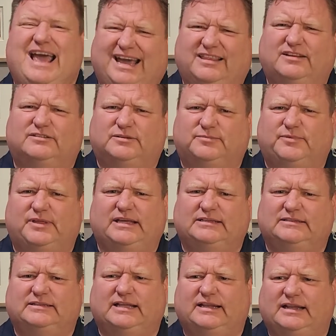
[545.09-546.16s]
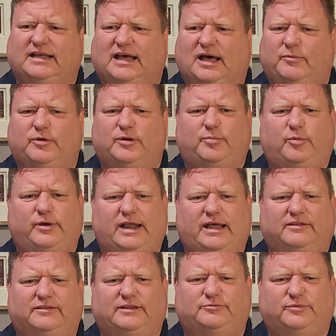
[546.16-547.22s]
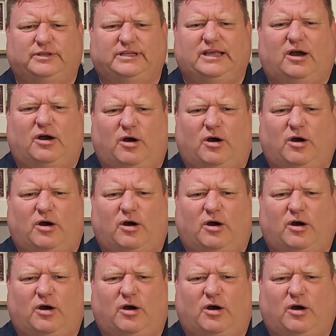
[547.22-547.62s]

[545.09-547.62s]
and there's some things that I want to point out that really